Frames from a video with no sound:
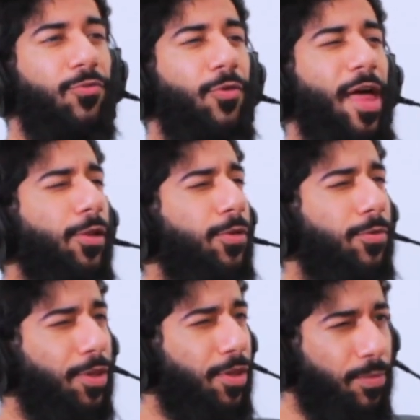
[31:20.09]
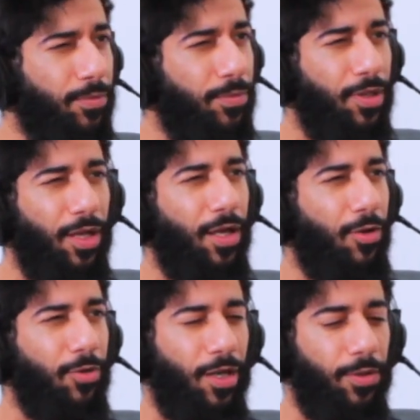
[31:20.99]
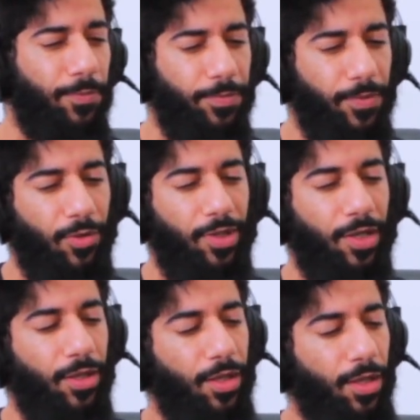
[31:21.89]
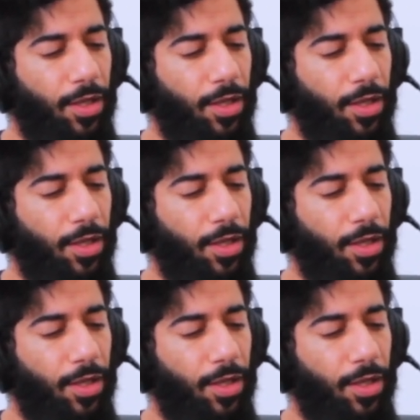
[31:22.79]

for the algorithm. Uh, yeah. I don't care. Mm. I don't mm. care.